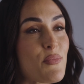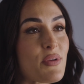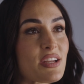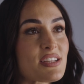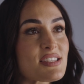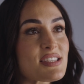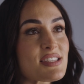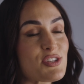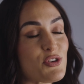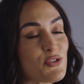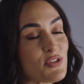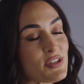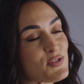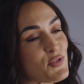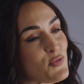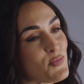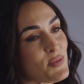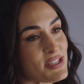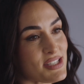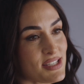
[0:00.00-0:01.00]
gonna steal this
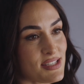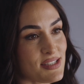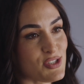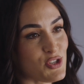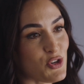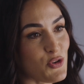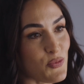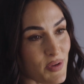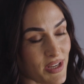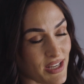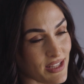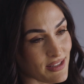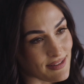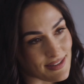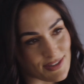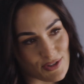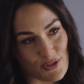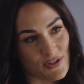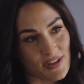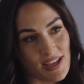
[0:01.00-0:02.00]
from my sister, but it
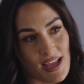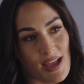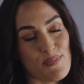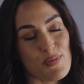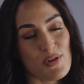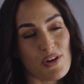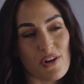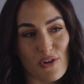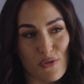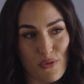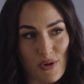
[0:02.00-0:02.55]
literally, I put it on